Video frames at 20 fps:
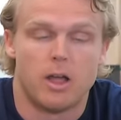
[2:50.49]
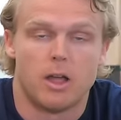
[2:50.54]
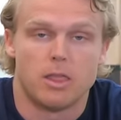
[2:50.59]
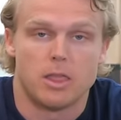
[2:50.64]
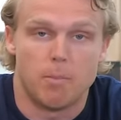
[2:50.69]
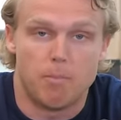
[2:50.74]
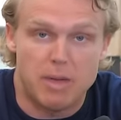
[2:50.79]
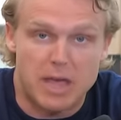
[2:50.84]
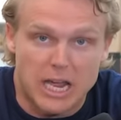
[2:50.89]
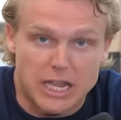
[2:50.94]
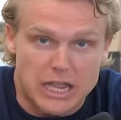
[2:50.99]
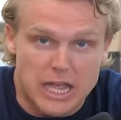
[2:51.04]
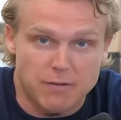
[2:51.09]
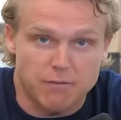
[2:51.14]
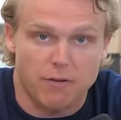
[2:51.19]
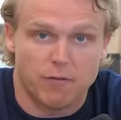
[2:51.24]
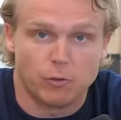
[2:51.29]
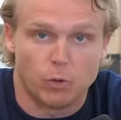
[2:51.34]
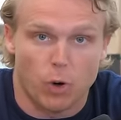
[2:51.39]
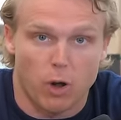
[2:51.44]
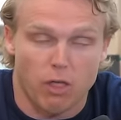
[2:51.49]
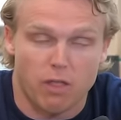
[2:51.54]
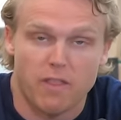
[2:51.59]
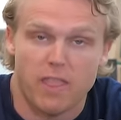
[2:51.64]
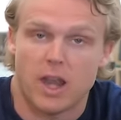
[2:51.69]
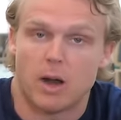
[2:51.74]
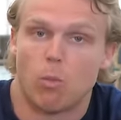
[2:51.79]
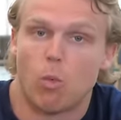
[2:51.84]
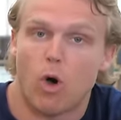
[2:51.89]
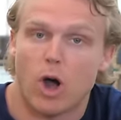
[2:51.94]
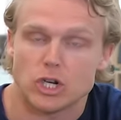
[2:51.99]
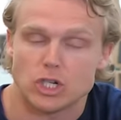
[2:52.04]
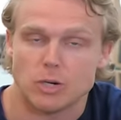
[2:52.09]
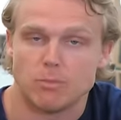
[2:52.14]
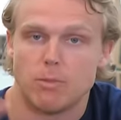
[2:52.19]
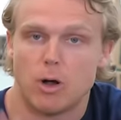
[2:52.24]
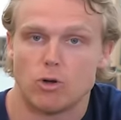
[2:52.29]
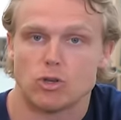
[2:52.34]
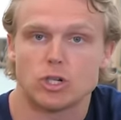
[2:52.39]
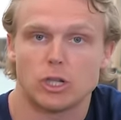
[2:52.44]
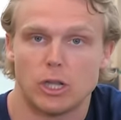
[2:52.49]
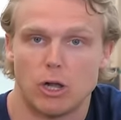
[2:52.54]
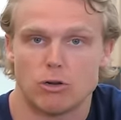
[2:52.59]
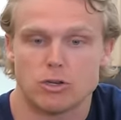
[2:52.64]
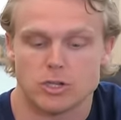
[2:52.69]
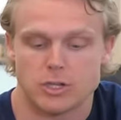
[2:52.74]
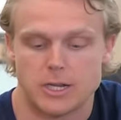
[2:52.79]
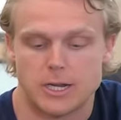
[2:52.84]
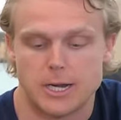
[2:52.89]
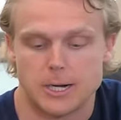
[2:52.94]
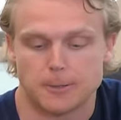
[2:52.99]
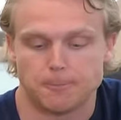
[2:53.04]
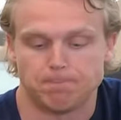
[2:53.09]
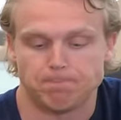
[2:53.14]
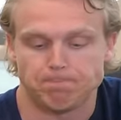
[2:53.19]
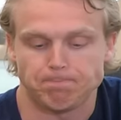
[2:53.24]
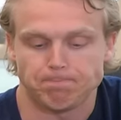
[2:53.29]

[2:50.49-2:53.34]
The big thing for Florida, the thing that I'm watching most closely here,